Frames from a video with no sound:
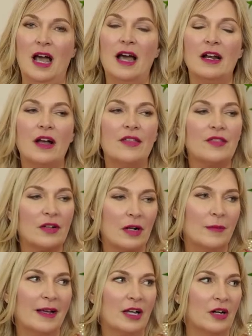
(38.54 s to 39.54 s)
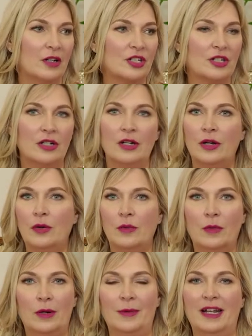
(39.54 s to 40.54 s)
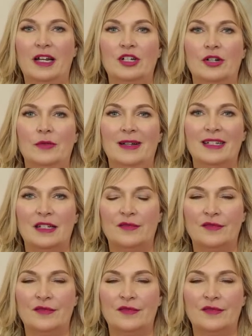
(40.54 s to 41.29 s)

and I thought, oh my gosh, what are we going to do? It's the